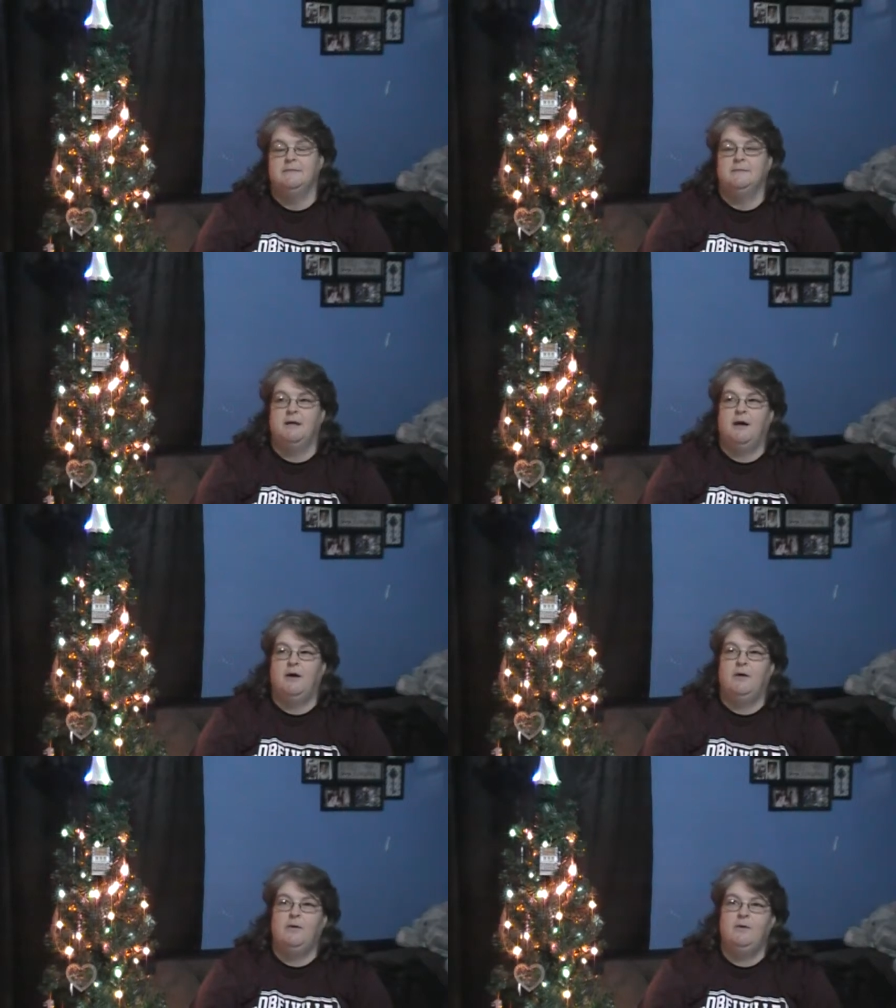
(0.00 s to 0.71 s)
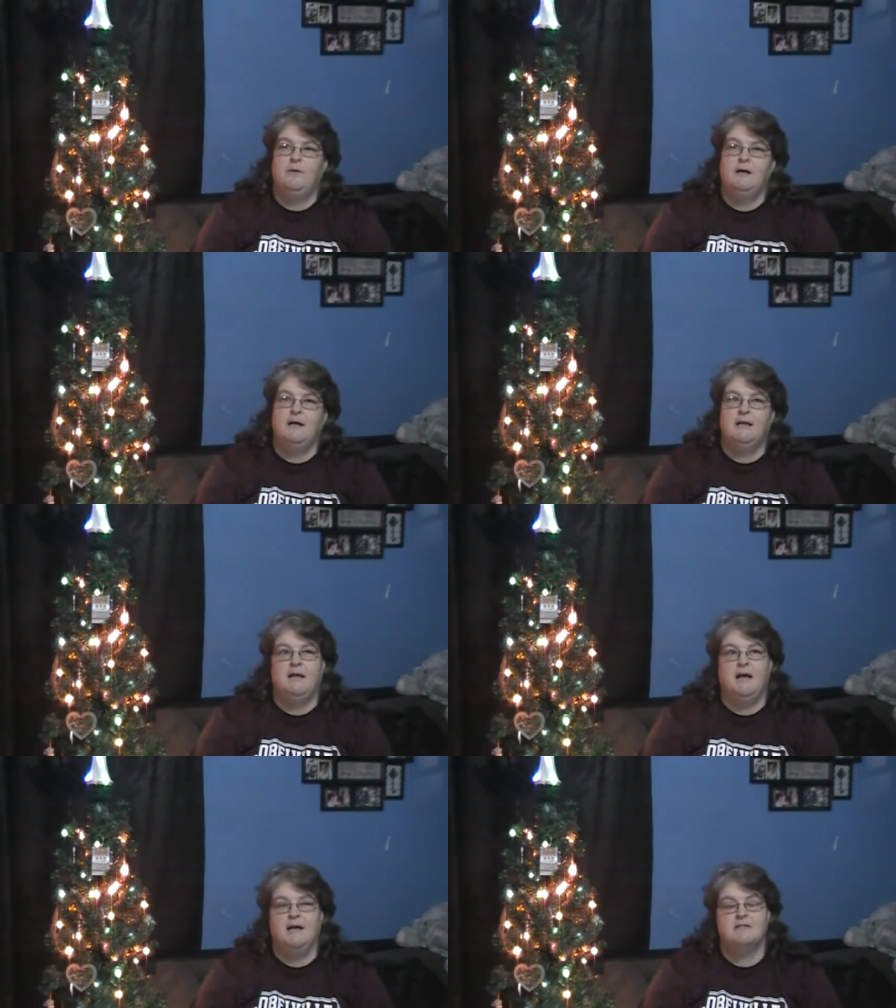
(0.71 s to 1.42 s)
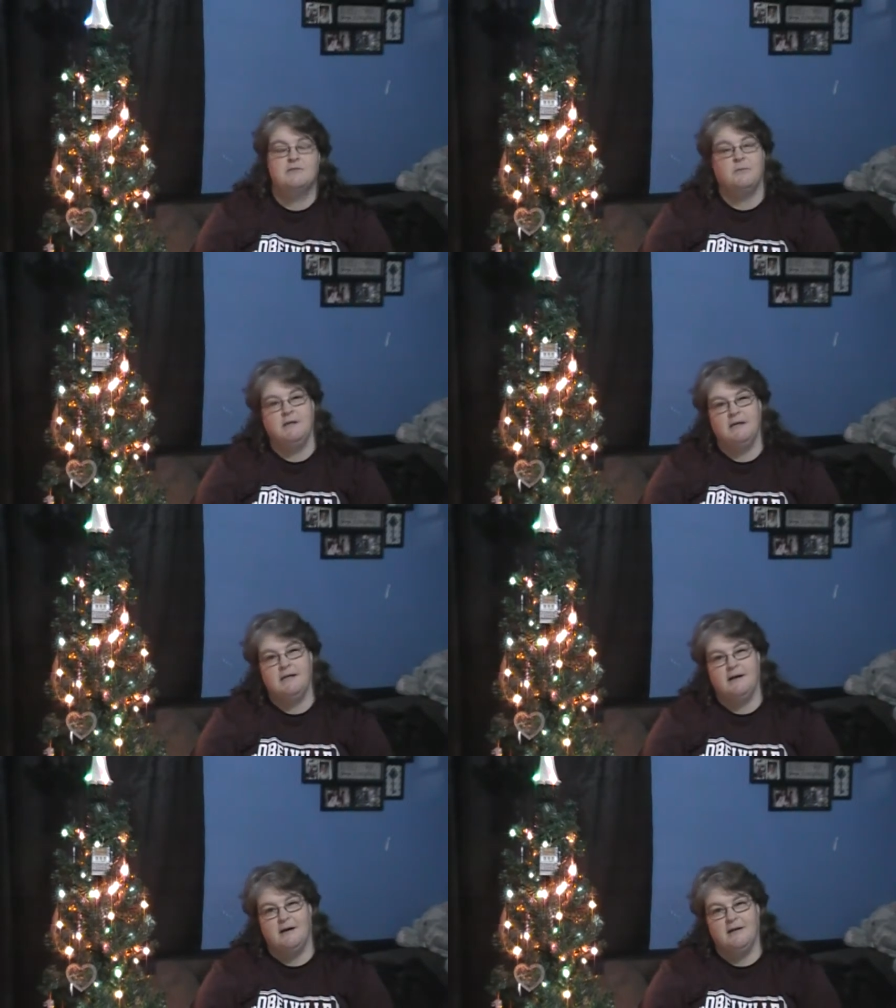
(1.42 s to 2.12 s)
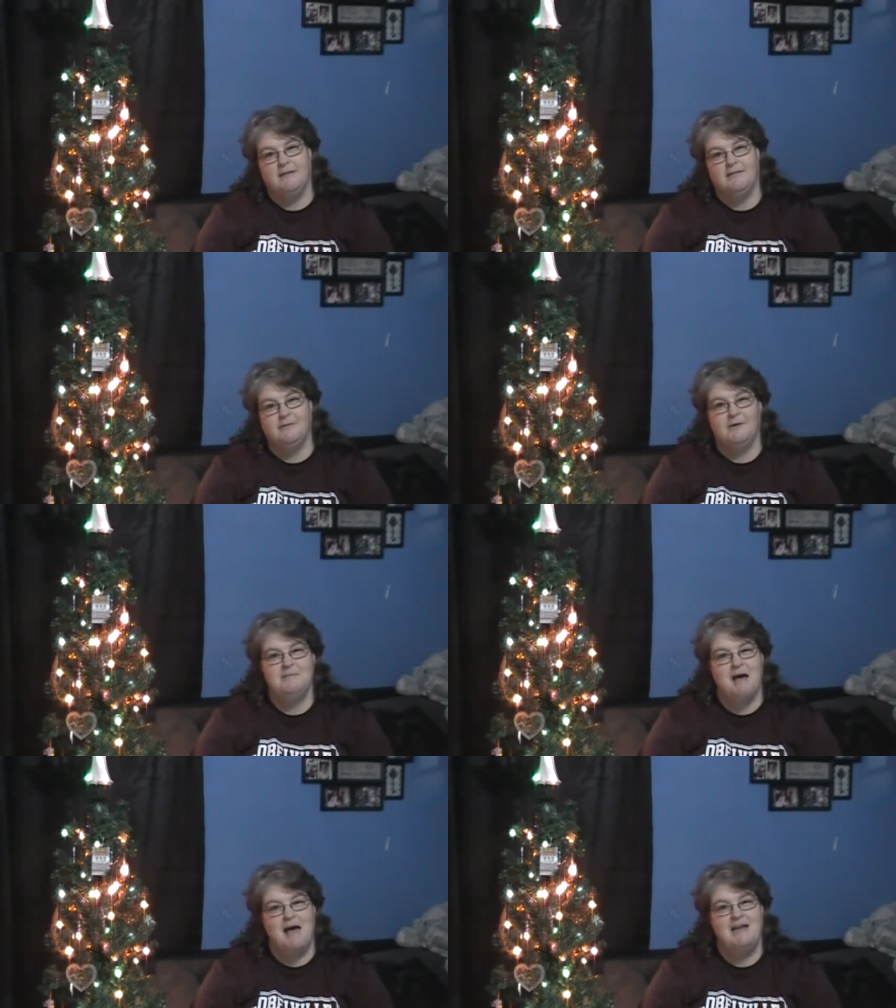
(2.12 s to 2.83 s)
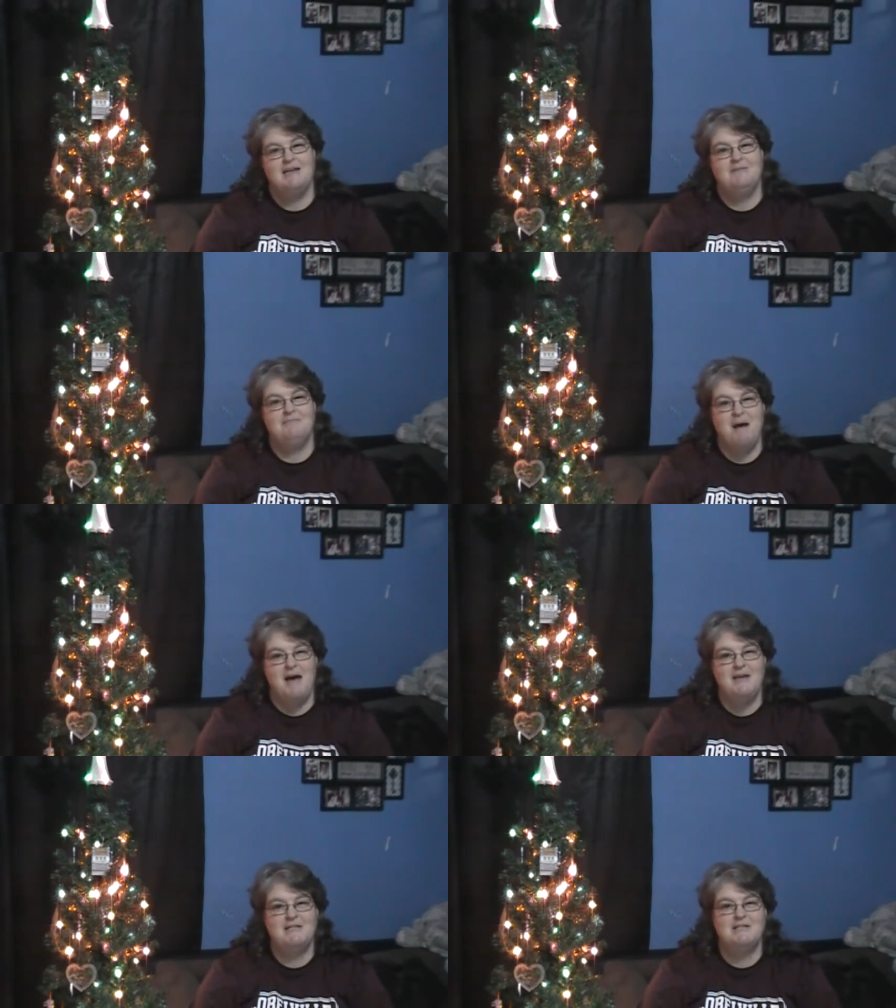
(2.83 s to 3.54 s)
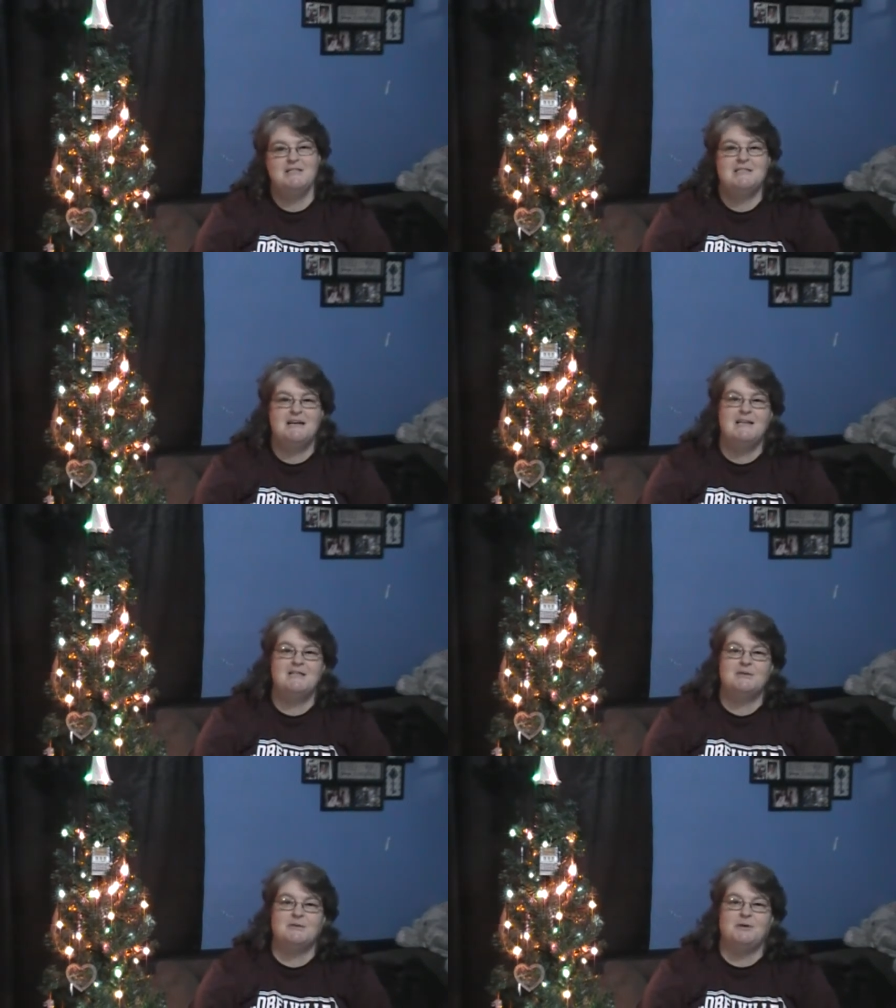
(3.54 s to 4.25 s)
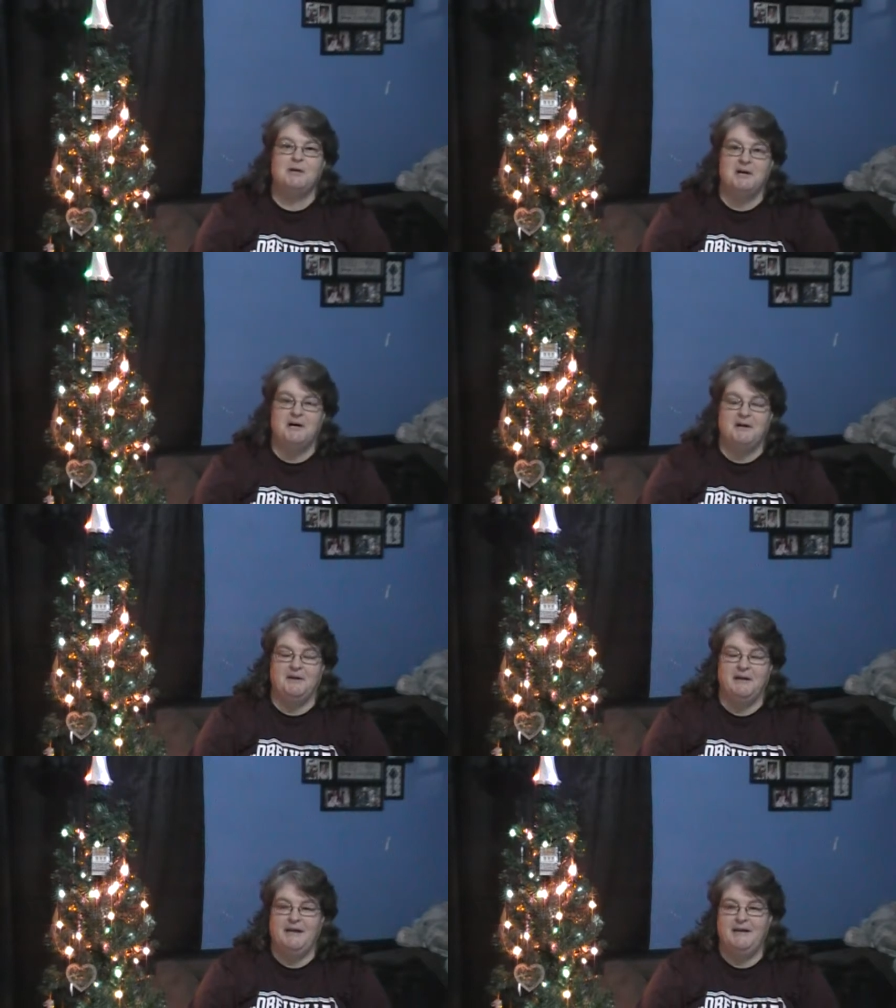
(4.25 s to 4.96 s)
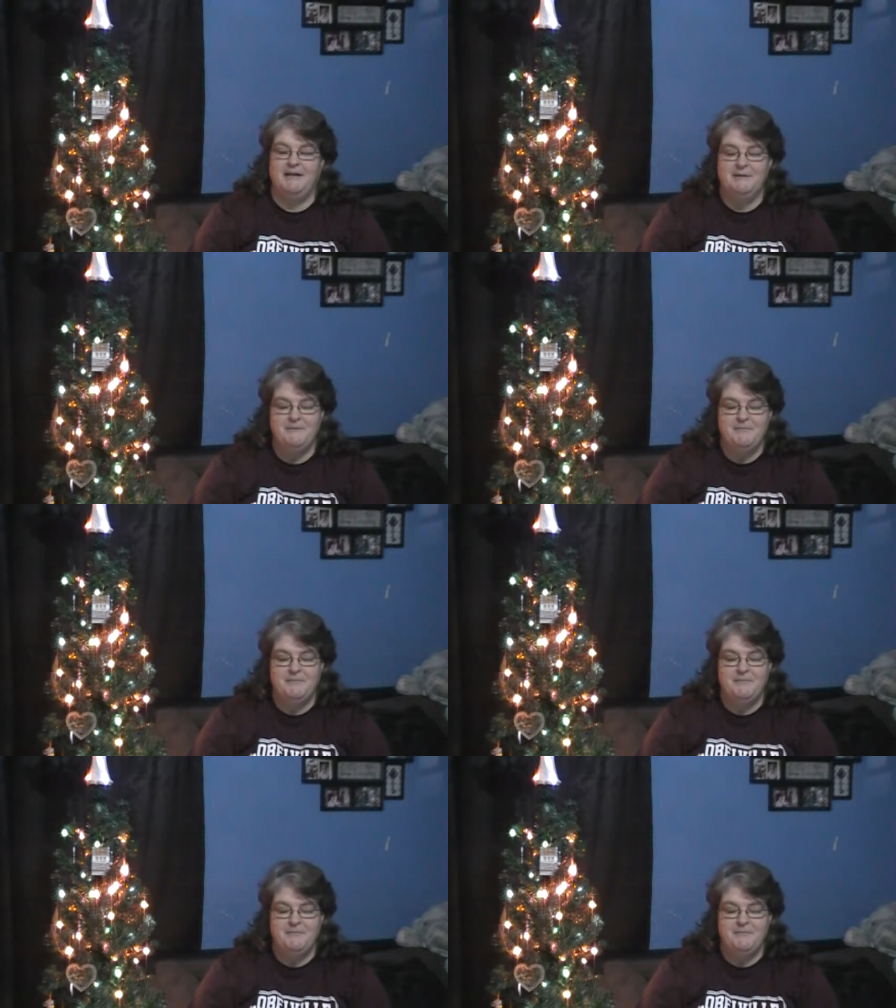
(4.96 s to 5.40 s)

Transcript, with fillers: But oh, alas, we did not. We made, managed to stay at school all day,